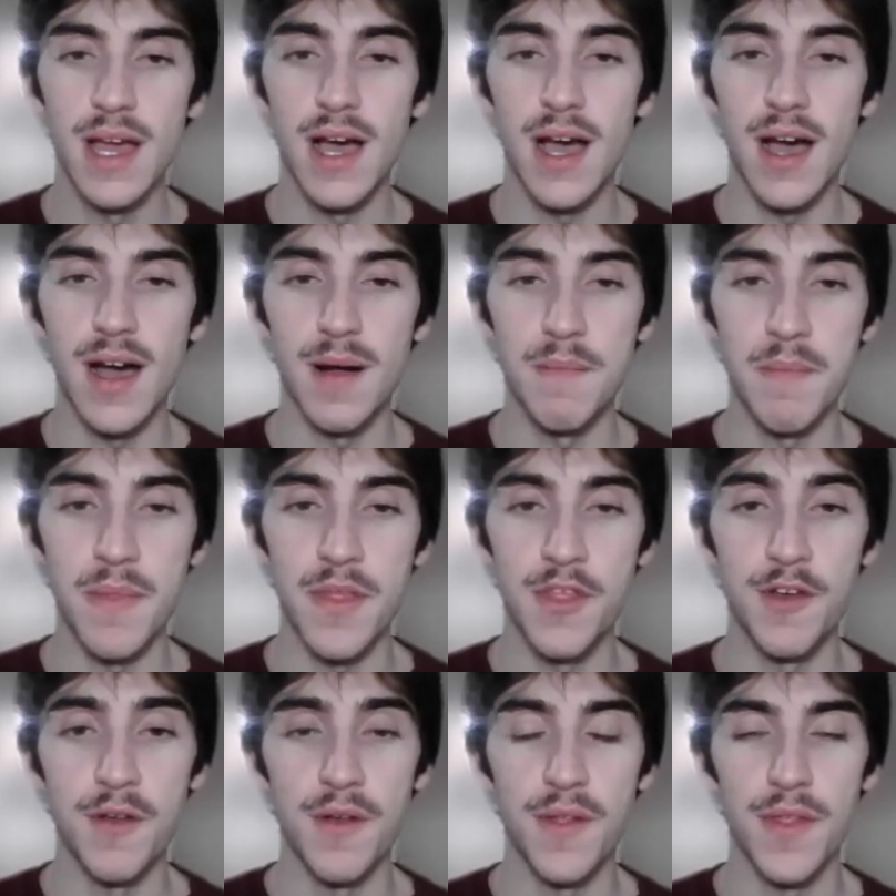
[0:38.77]

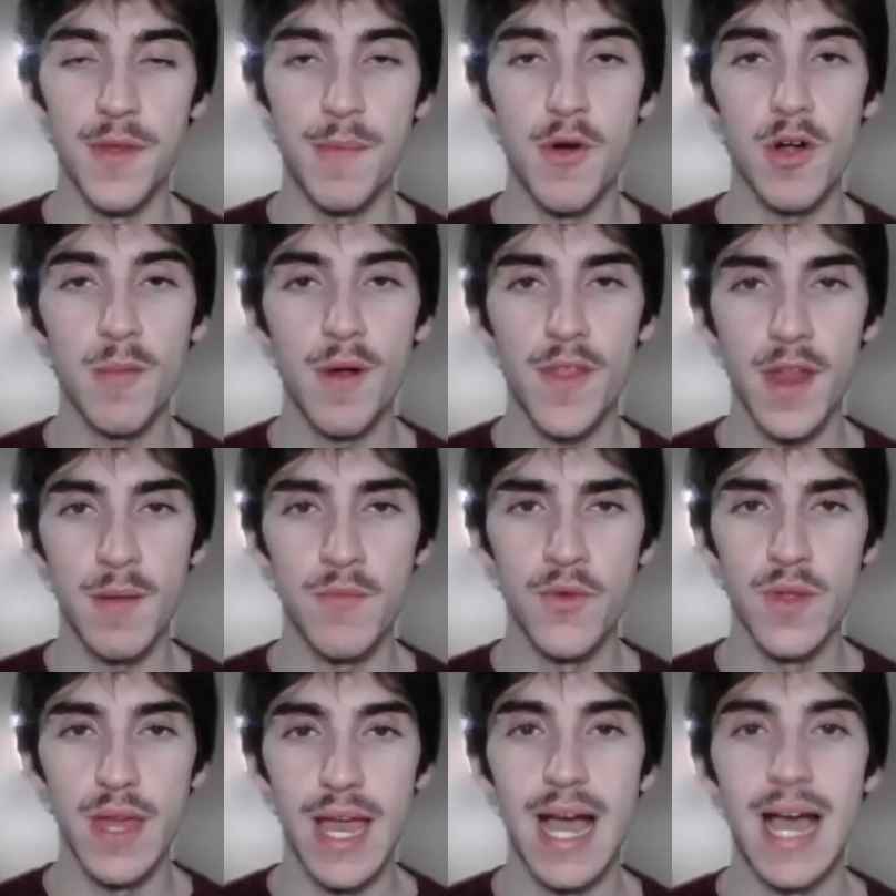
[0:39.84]
The Pokemon that I'm
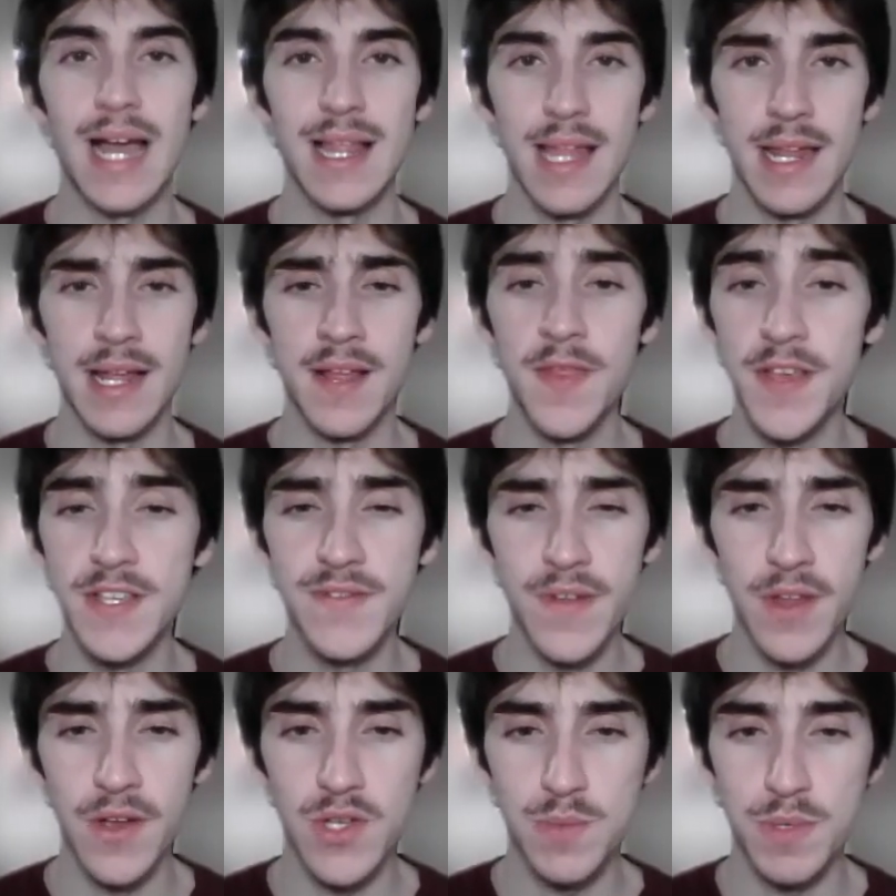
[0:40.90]
really highlighting in this
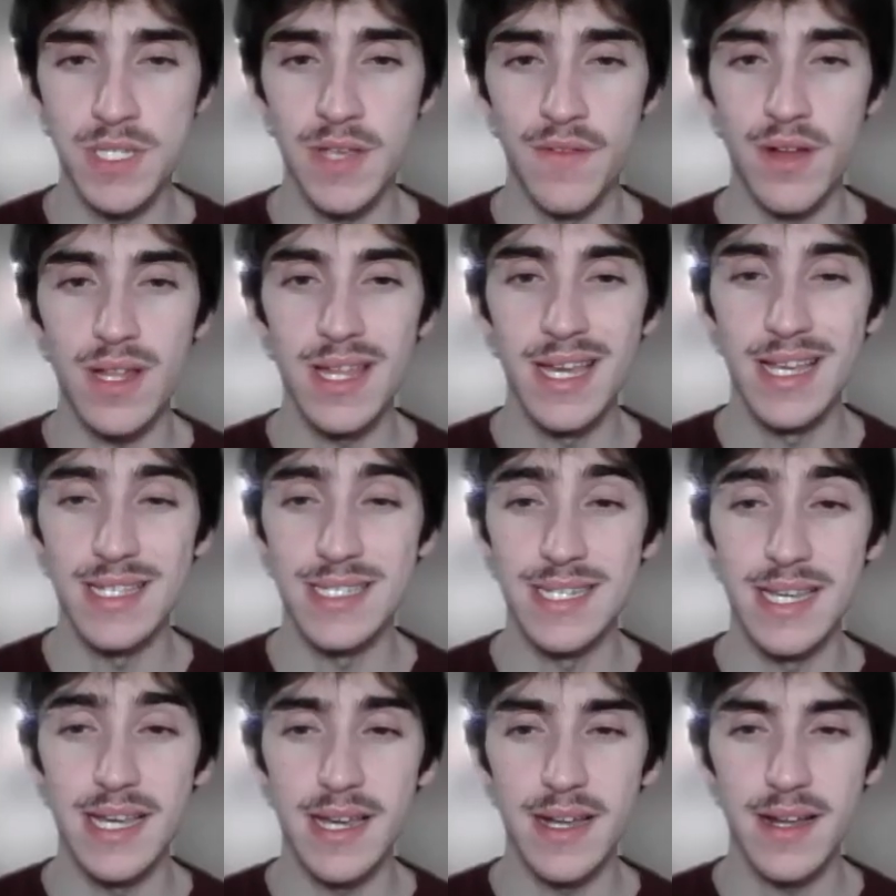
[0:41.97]
video specifically is
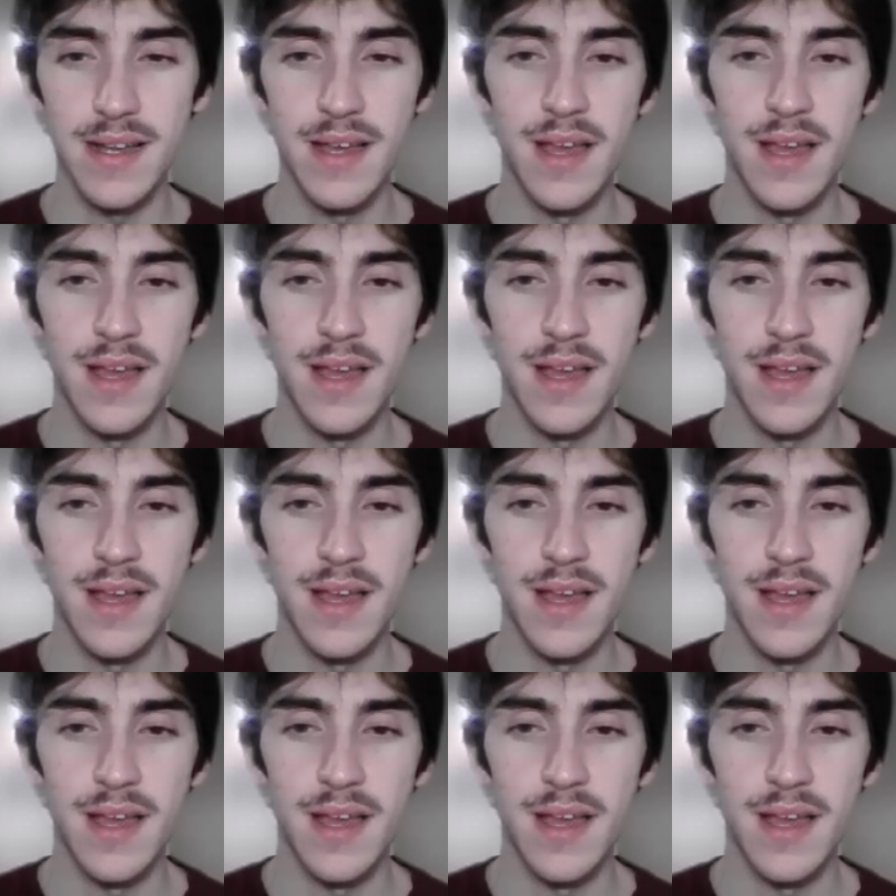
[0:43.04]
Seaking,